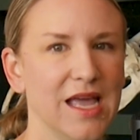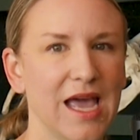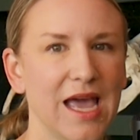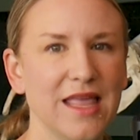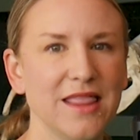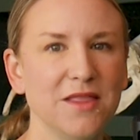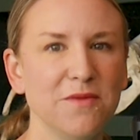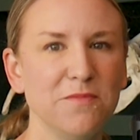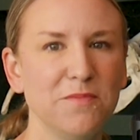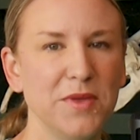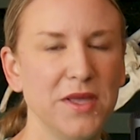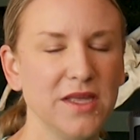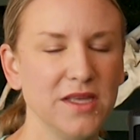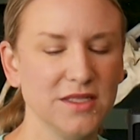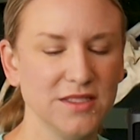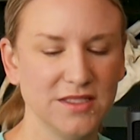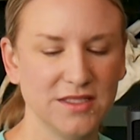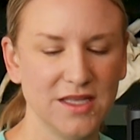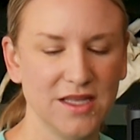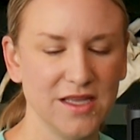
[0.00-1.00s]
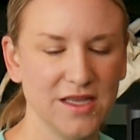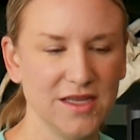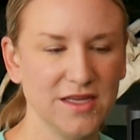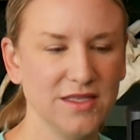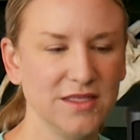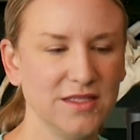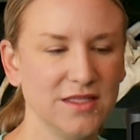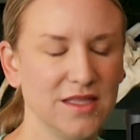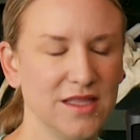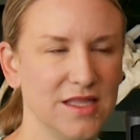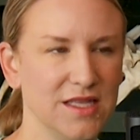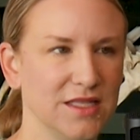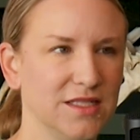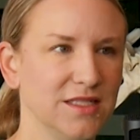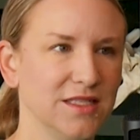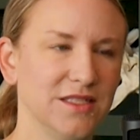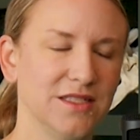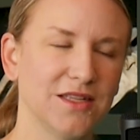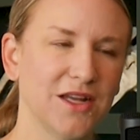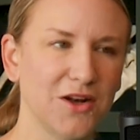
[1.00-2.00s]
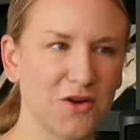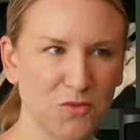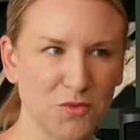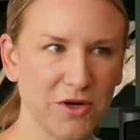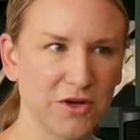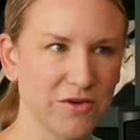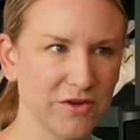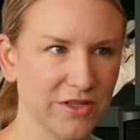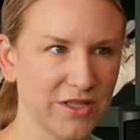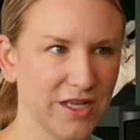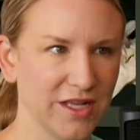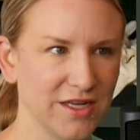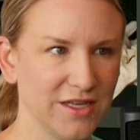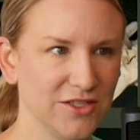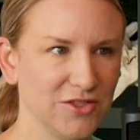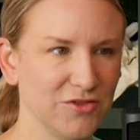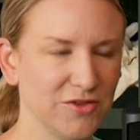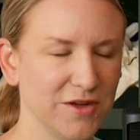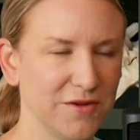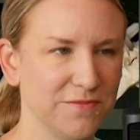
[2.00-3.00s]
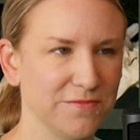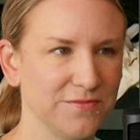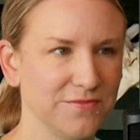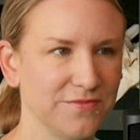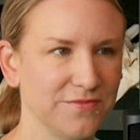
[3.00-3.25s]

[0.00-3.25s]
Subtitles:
And the biggest thing is this is not a work related trip.